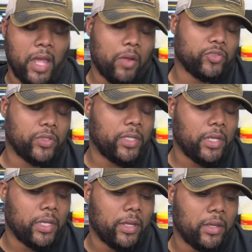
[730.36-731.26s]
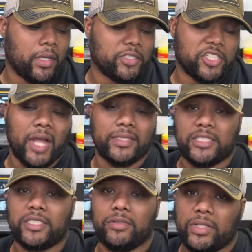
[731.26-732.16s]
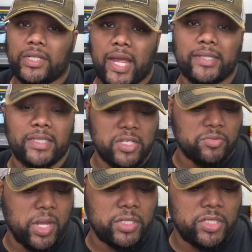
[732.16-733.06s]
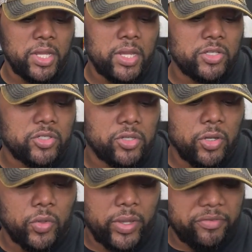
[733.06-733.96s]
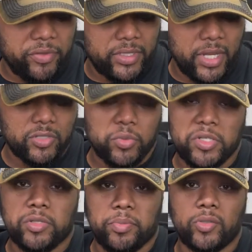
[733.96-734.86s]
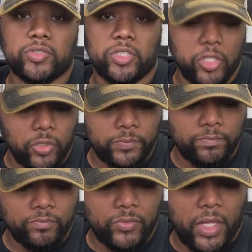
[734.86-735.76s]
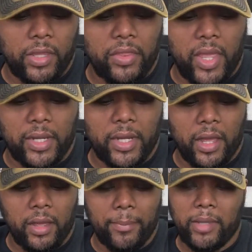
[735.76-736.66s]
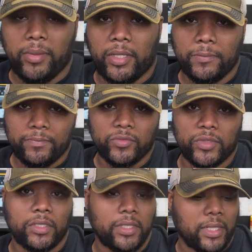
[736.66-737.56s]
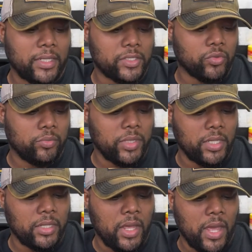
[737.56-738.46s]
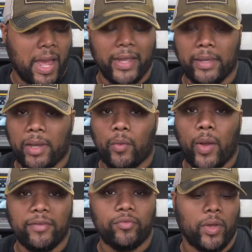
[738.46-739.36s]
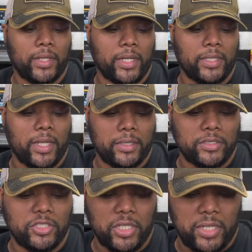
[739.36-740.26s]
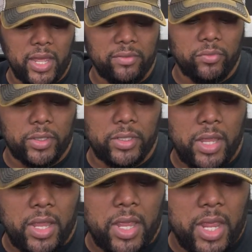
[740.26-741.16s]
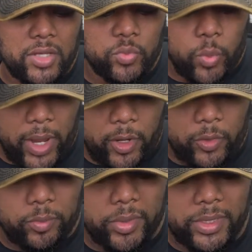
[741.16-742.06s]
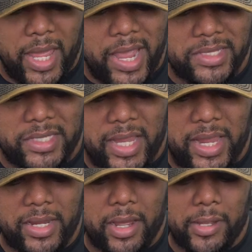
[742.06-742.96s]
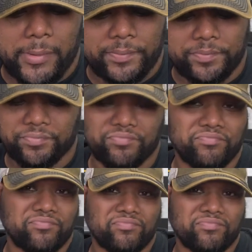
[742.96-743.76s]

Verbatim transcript: I was really uh, shocked that she really liked it as much. So if it does what it's supposed to do, then uh, maybe, then this will be, I'll get my wife one and then she can have one as well. But like I said, um,